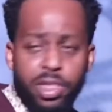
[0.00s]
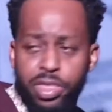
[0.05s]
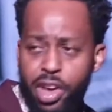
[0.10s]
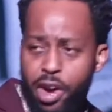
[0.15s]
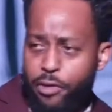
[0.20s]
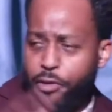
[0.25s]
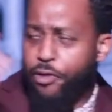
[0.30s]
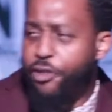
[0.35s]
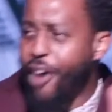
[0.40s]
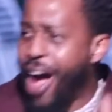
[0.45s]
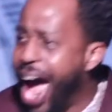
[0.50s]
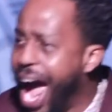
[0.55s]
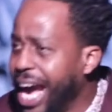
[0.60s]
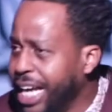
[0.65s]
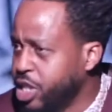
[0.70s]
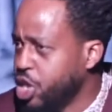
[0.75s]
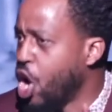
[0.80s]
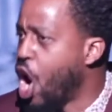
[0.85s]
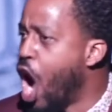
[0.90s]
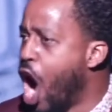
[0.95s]
The
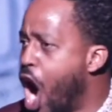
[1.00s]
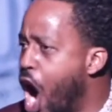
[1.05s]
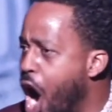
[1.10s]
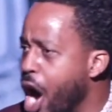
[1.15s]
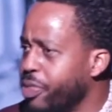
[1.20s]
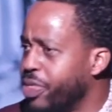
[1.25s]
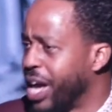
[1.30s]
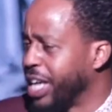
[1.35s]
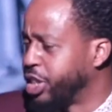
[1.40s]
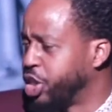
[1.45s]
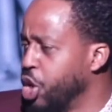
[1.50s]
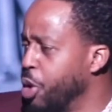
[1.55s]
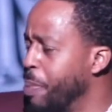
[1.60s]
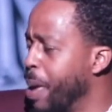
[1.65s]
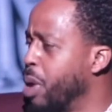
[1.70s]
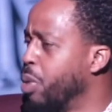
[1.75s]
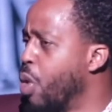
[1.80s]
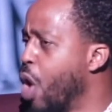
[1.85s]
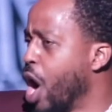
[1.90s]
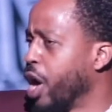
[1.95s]
facts are that you've
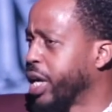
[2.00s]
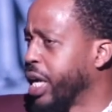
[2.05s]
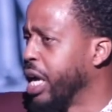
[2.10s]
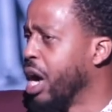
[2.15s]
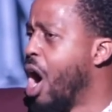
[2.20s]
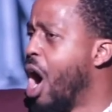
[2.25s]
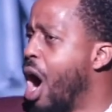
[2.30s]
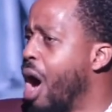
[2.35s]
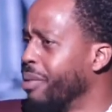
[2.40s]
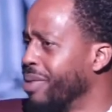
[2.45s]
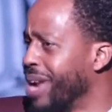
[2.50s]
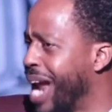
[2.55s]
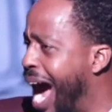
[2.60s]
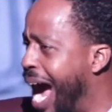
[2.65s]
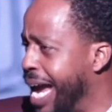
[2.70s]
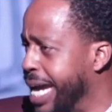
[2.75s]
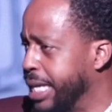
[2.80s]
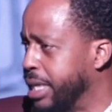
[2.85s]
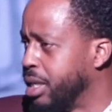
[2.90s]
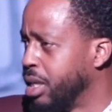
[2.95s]
been working all
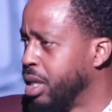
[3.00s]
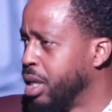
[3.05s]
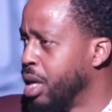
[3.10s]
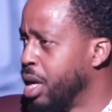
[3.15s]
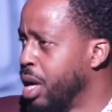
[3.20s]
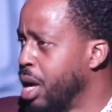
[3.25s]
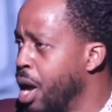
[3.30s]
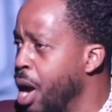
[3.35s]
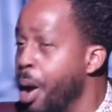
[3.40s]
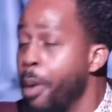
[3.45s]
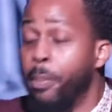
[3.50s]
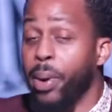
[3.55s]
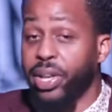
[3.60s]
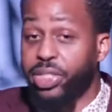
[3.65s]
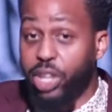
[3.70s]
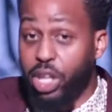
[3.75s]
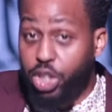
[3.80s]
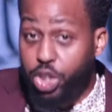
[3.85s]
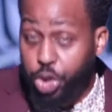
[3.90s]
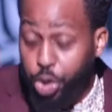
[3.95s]
night.
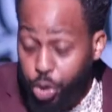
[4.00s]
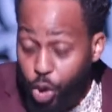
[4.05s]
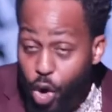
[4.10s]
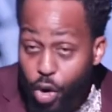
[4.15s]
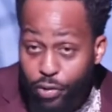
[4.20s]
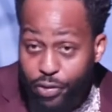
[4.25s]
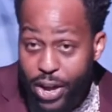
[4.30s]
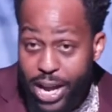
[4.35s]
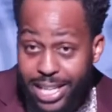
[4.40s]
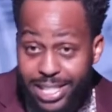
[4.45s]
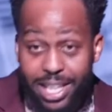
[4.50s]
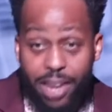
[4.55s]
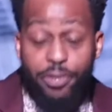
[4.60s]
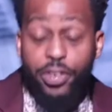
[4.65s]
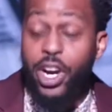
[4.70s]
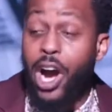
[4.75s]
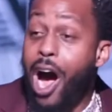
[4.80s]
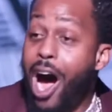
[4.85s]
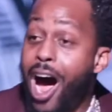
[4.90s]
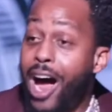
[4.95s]
But the truth is,
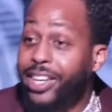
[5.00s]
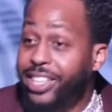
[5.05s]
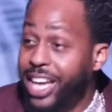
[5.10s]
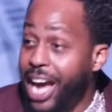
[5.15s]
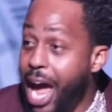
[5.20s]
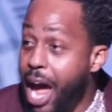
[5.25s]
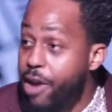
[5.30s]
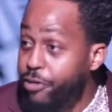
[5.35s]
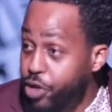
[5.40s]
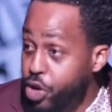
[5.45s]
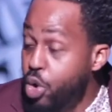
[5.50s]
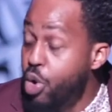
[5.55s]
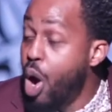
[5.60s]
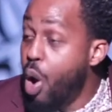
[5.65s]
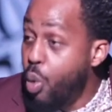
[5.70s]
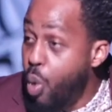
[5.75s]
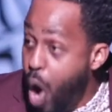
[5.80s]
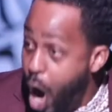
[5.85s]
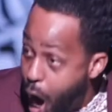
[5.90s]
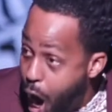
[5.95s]
if God gave you
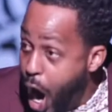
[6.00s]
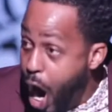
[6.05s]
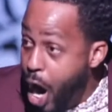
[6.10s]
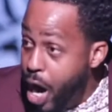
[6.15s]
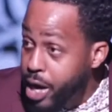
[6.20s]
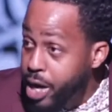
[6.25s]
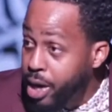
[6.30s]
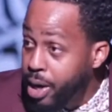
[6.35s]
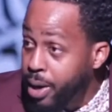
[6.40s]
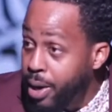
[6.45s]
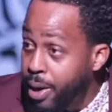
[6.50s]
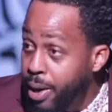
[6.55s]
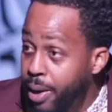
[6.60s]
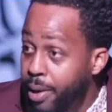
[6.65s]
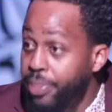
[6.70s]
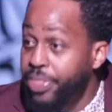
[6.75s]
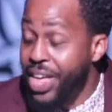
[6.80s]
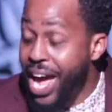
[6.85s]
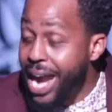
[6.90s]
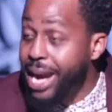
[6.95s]
a word,
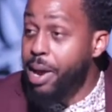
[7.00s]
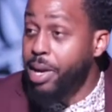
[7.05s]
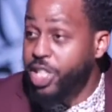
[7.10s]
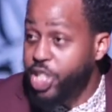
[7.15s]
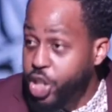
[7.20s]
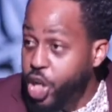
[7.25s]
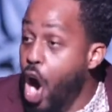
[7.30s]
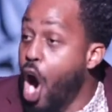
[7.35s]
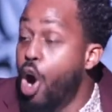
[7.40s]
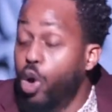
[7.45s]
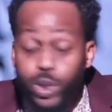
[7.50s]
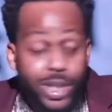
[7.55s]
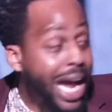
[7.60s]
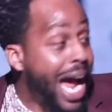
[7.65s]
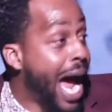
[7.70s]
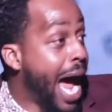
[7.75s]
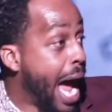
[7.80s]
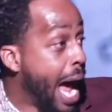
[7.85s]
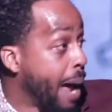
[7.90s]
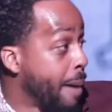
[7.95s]
that it's go
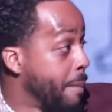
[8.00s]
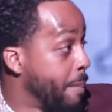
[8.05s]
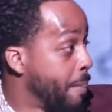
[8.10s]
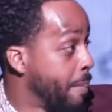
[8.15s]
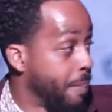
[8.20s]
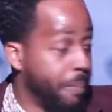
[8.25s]
time.